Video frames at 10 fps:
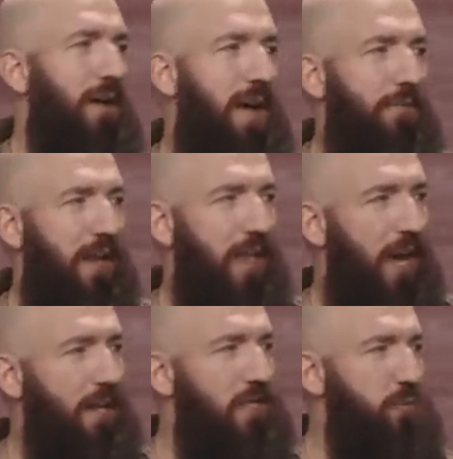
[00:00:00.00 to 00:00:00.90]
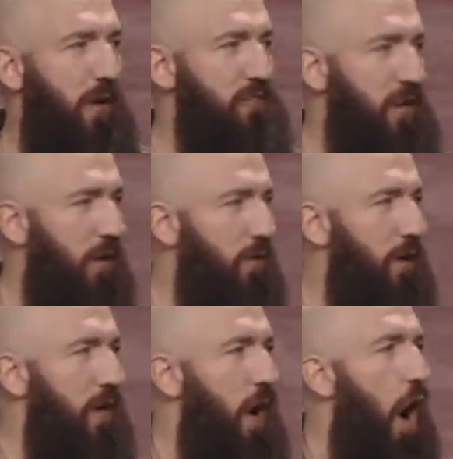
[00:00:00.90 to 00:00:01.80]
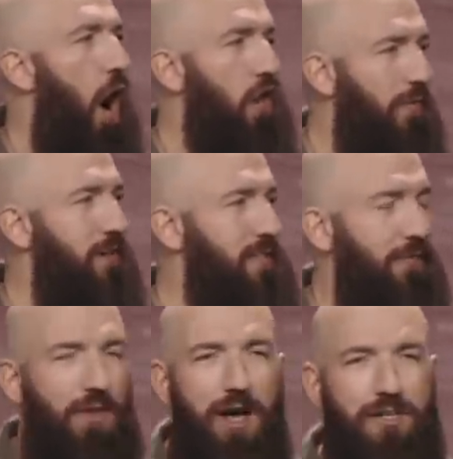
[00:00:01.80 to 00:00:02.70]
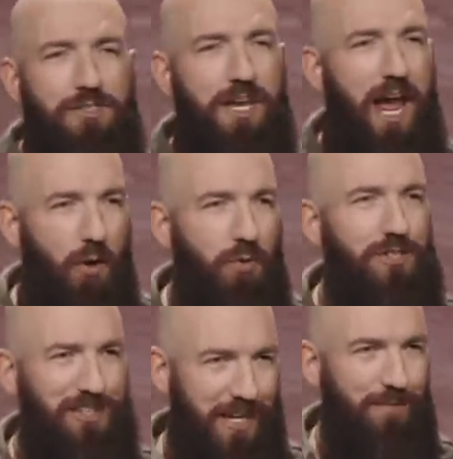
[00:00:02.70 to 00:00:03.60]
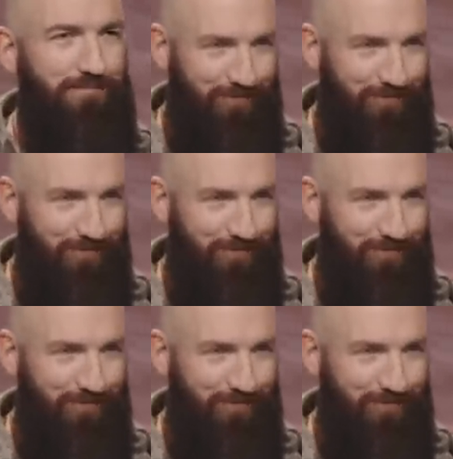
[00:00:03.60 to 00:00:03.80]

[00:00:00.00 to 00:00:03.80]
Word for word: I've had a lot of espresso. All of us have lost an hour of sleep.